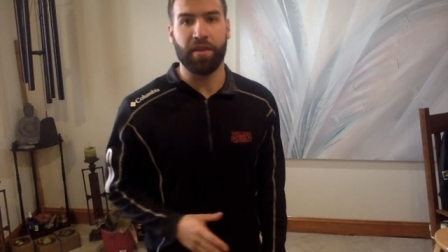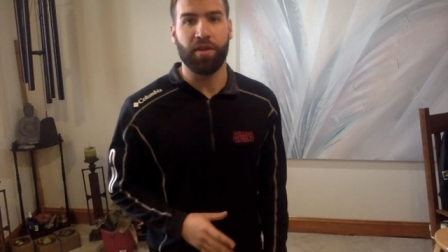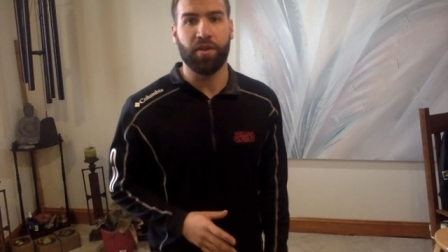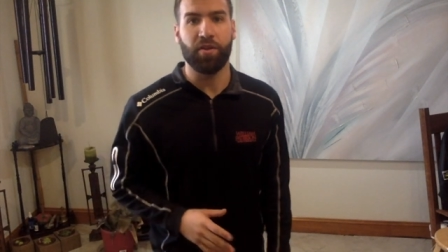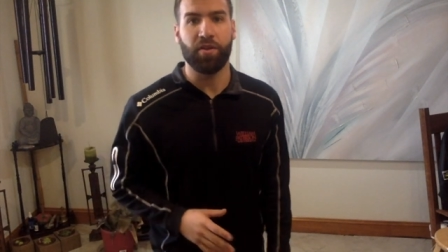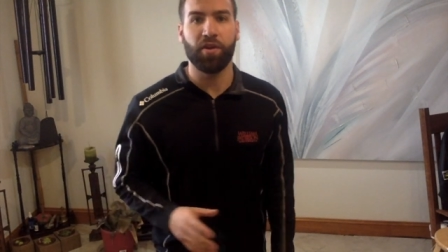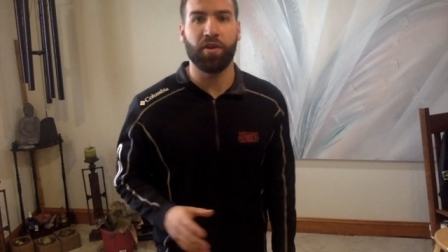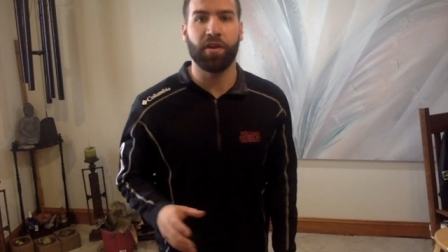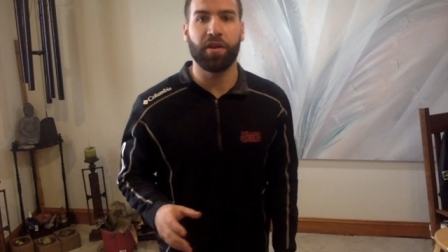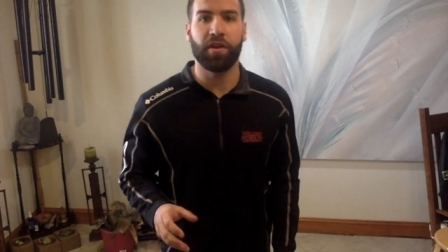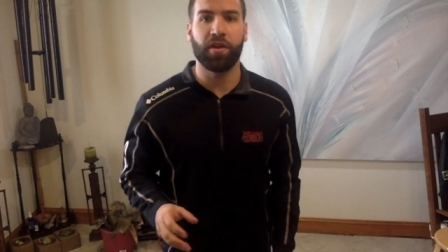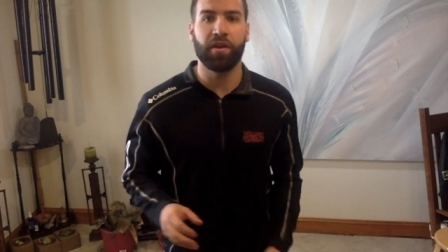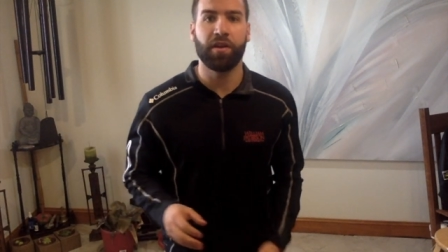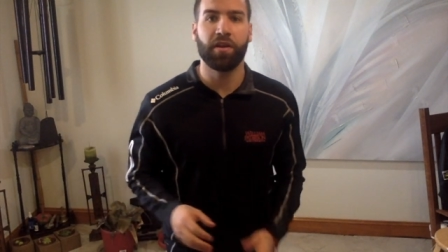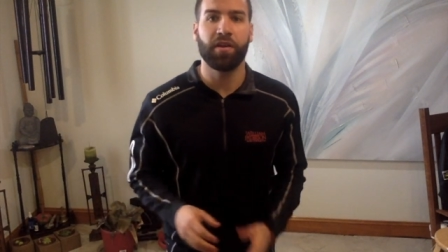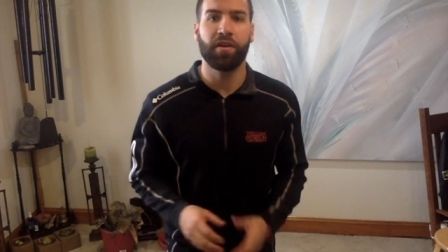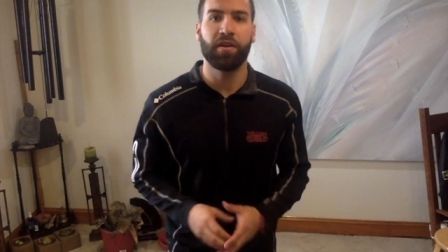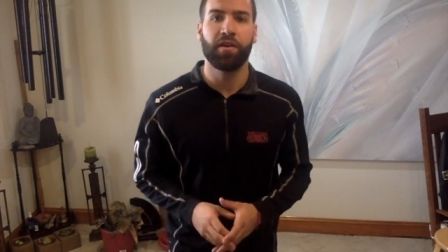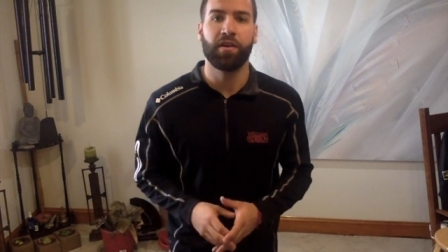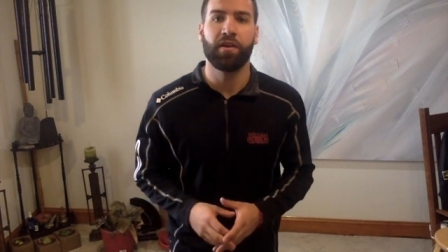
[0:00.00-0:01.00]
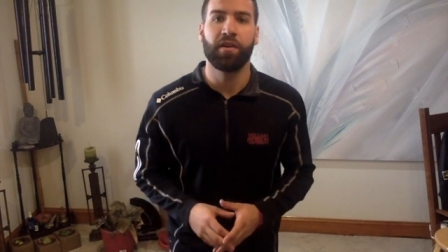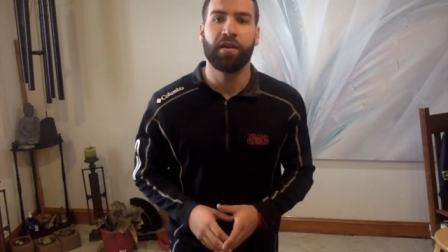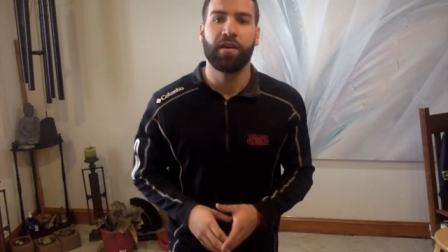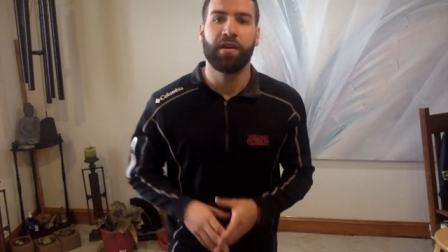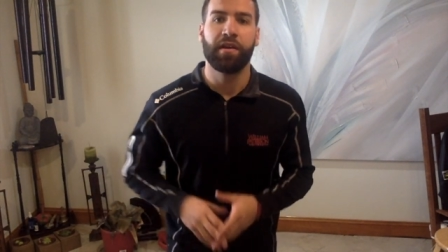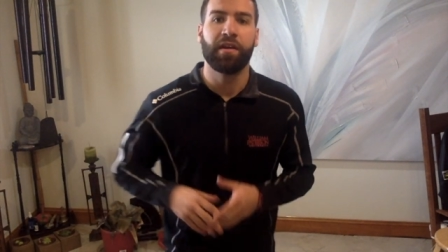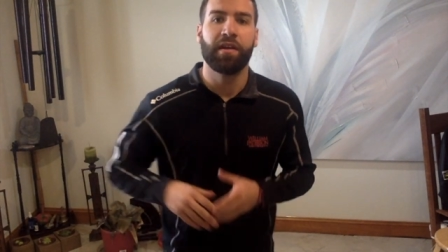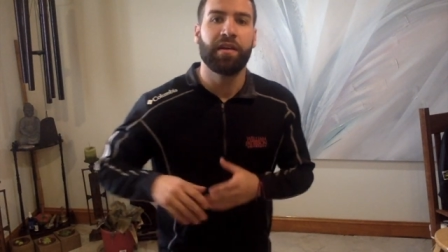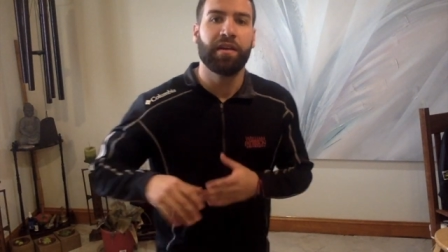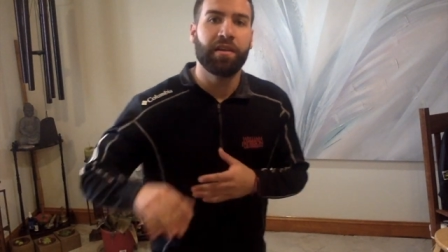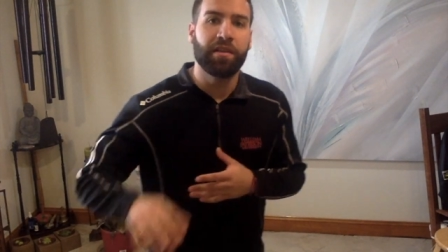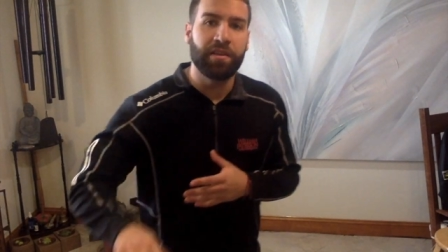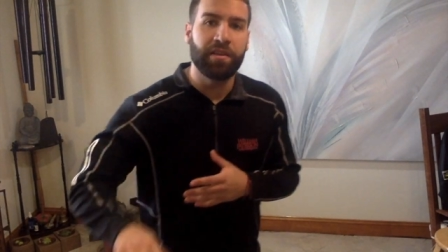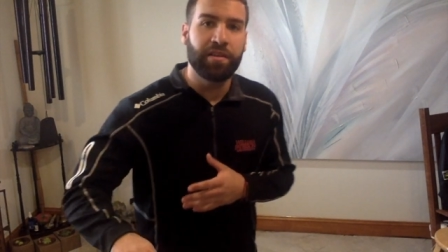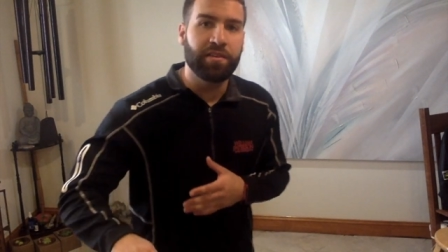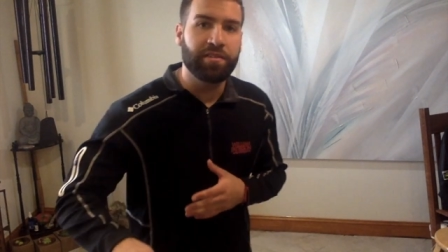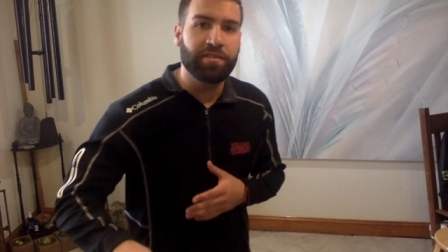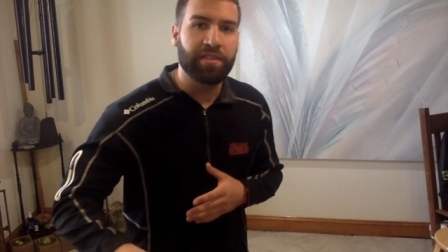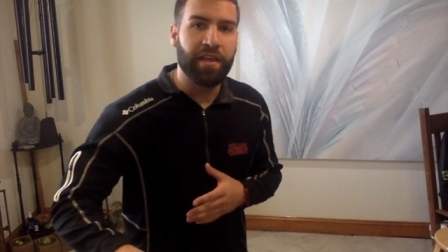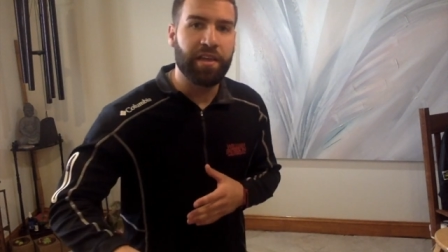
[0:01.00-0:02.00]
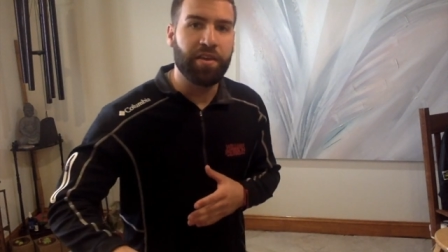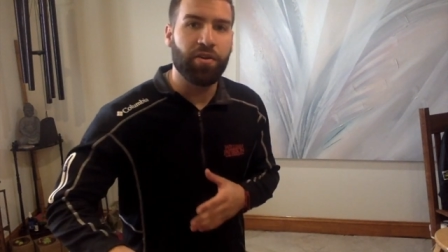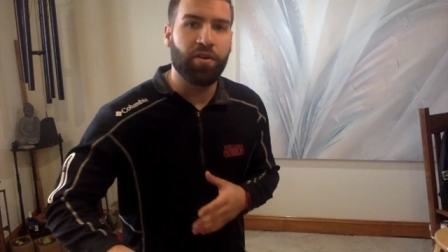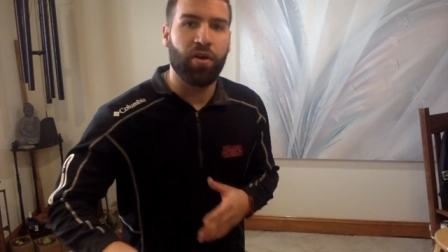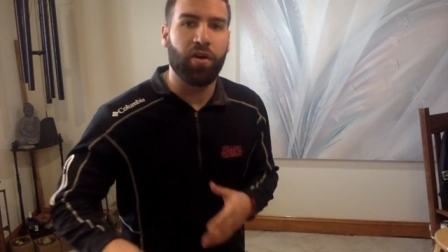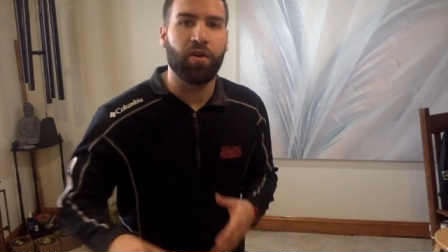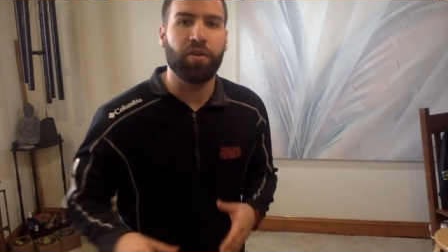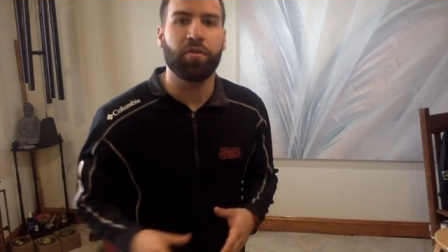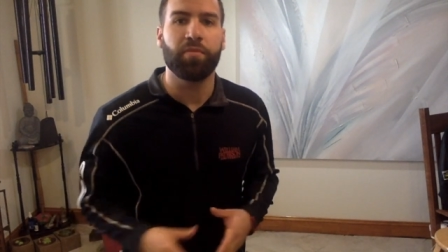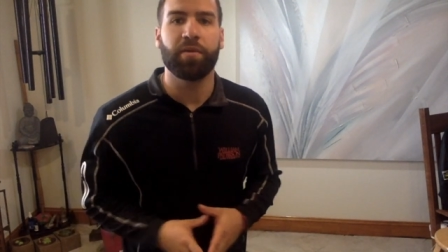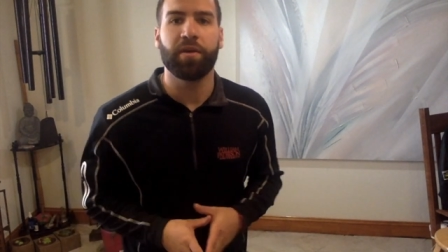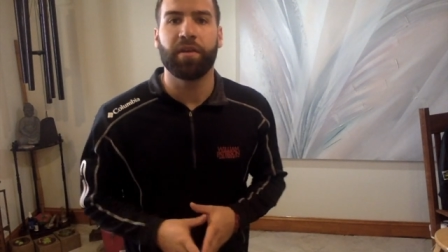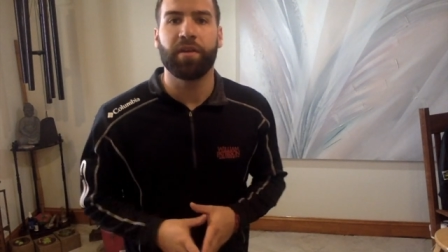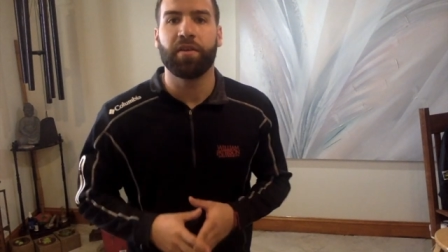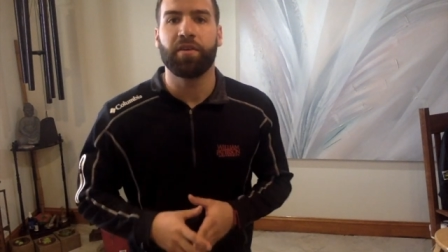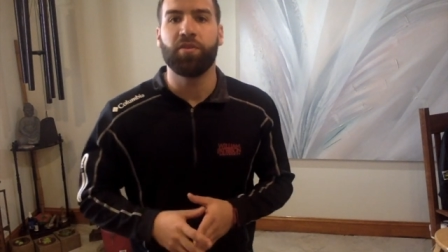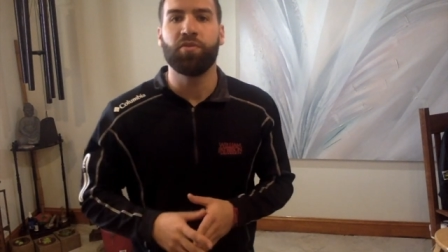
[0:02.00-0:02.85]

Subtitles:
You're gonna state your argument.